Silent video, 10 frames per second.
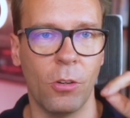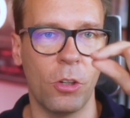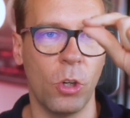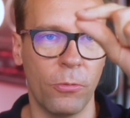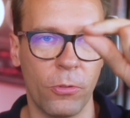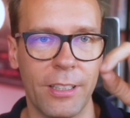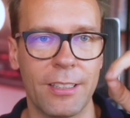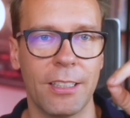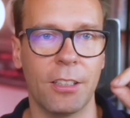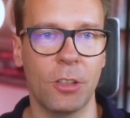
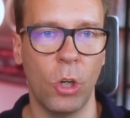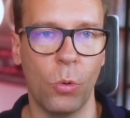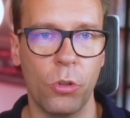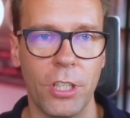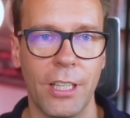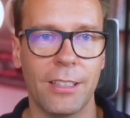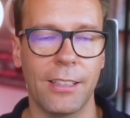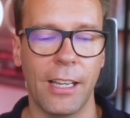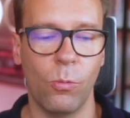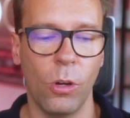Conferences, coaches,
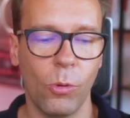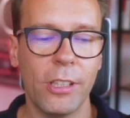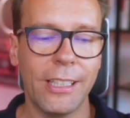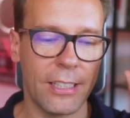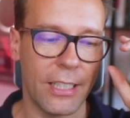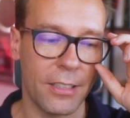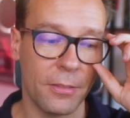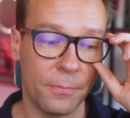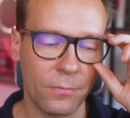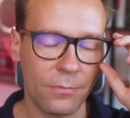like what is it
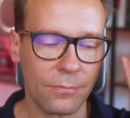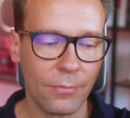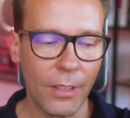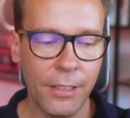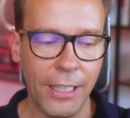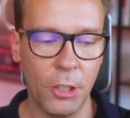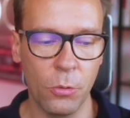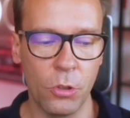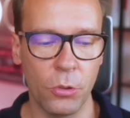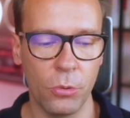that you
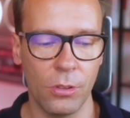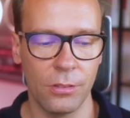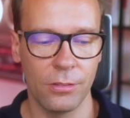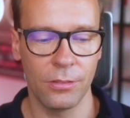do?